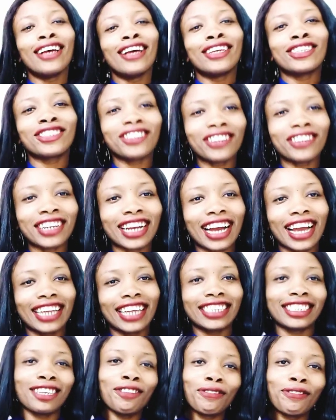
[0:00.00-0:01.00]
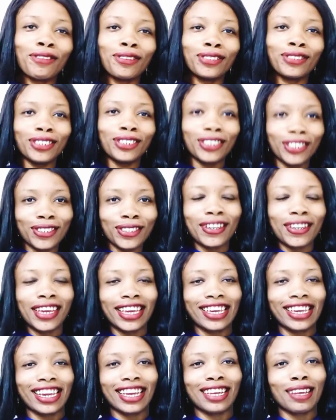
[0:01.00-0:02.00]
So guys, if you're new
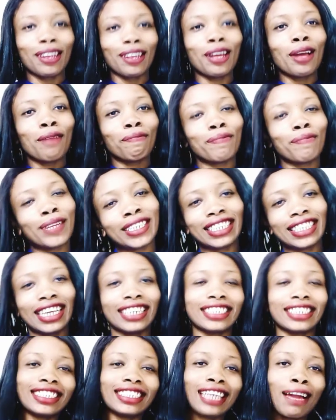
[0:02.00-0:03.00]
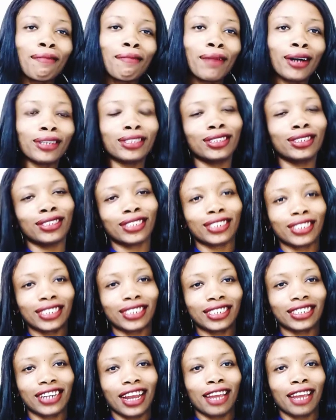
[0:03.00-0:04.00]
here, please take this time out to
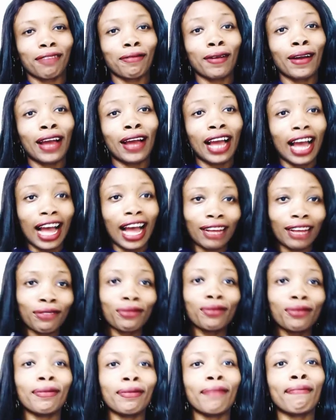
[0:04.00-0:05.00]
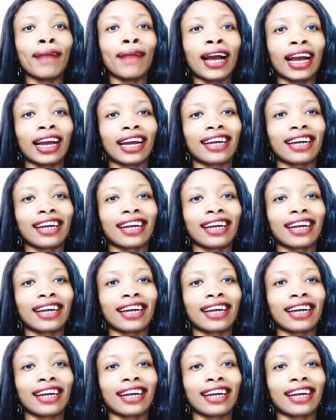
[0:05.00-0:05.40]
subscribe and we'll be back.